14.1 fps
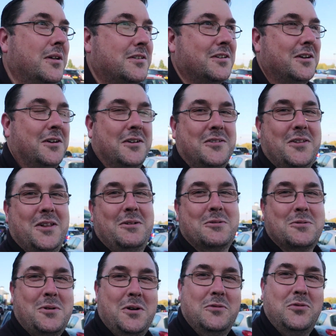So I think that
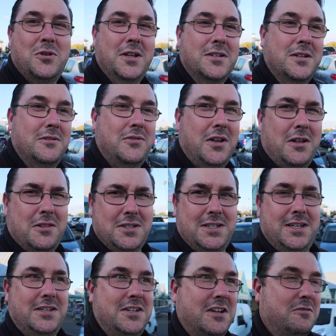was quite funny. So if you know the
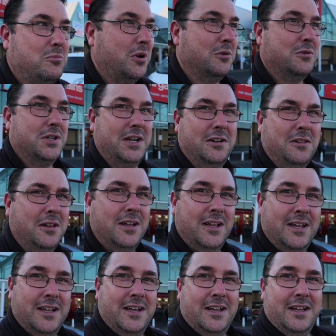TGF Bro channel,
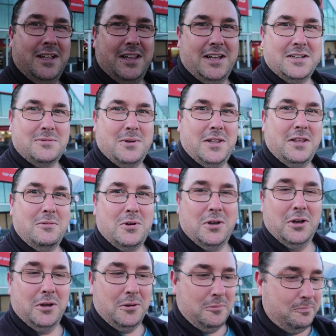that's where they
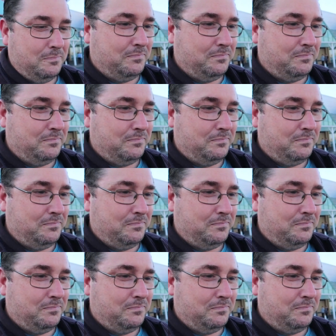were.